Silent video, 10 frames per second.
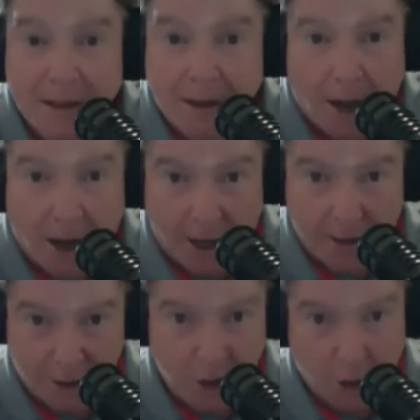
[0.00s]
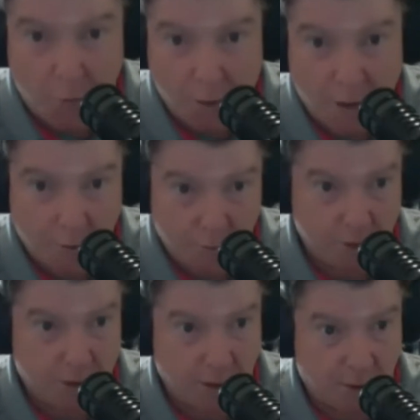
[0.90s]

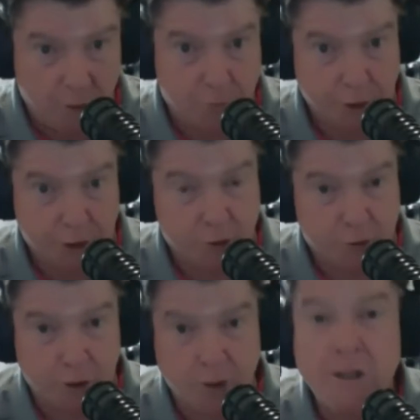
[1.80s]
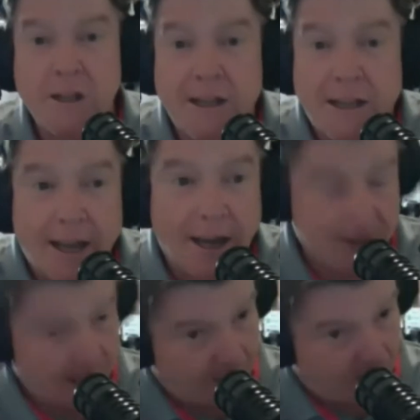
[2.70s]
with British rule.
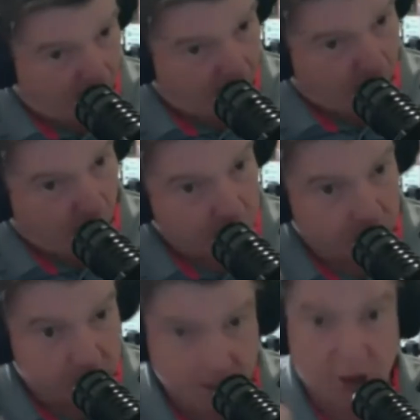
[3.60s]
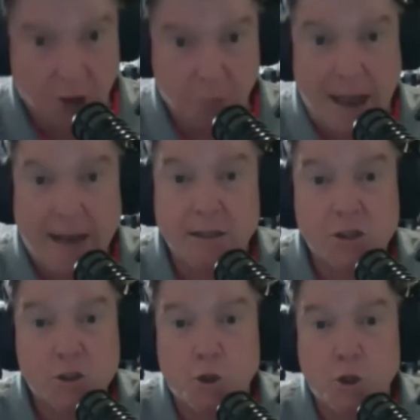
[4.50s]
And then, of course, it was instilled back in
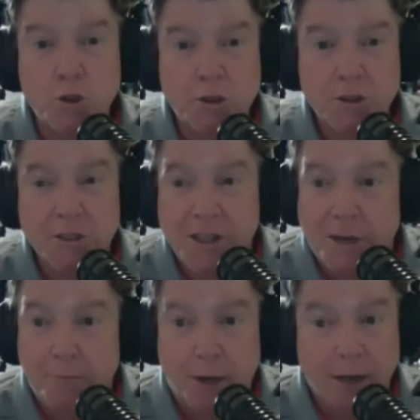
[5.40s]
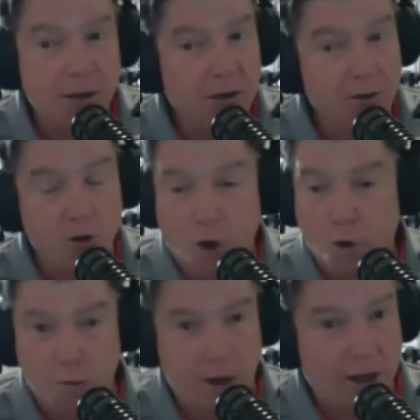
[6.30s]
the schools, but no
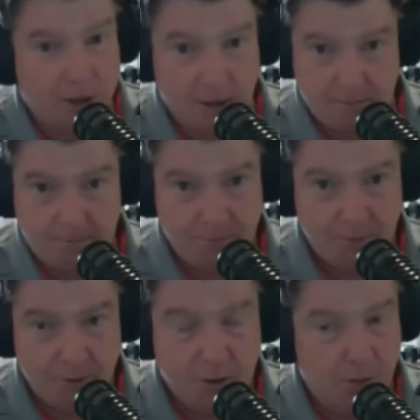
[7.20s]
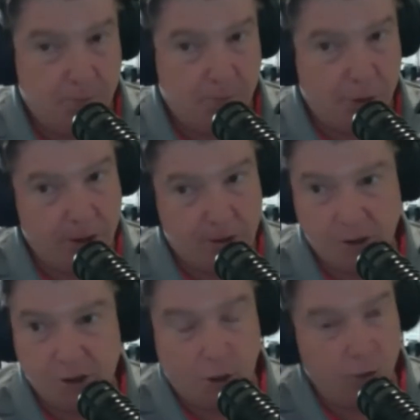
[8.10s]
reason to put
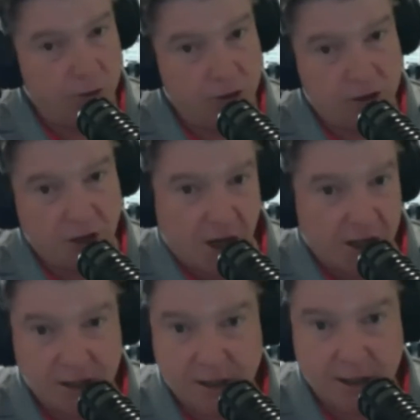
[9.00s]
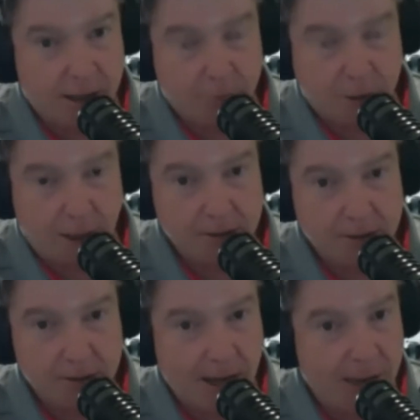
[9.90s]
the soldier song in second
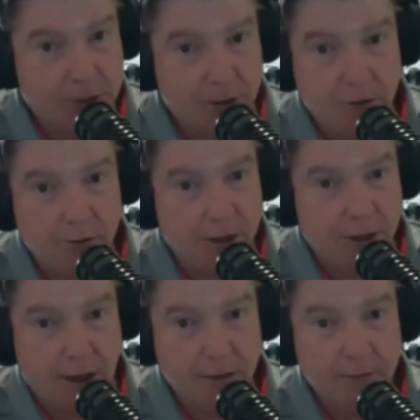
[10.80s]
place. Absolutely not.